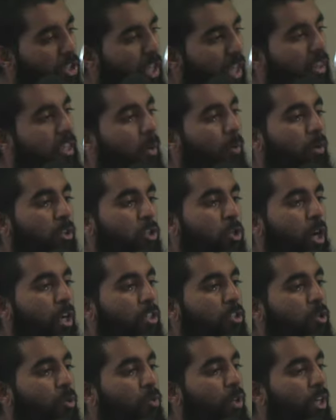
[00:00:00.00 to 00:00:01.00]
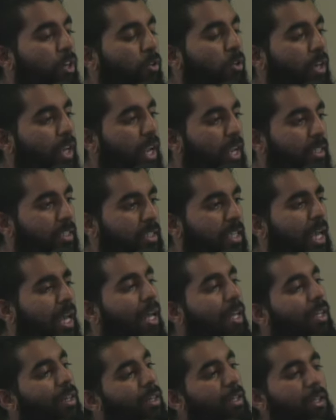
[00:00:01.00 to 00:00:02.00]
that they were trying to recreate.
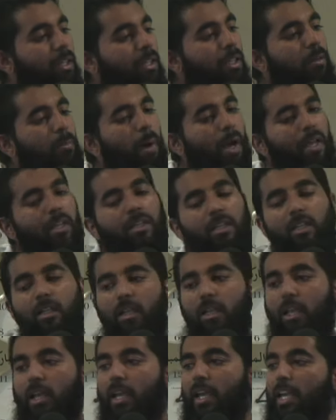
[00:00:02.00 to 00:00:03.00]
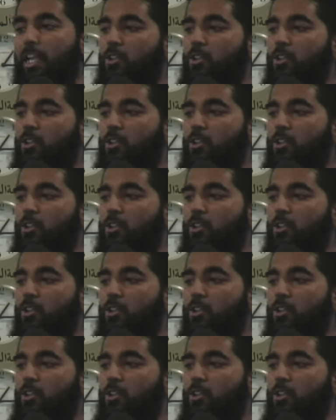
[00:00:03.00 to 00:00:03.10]
Little by little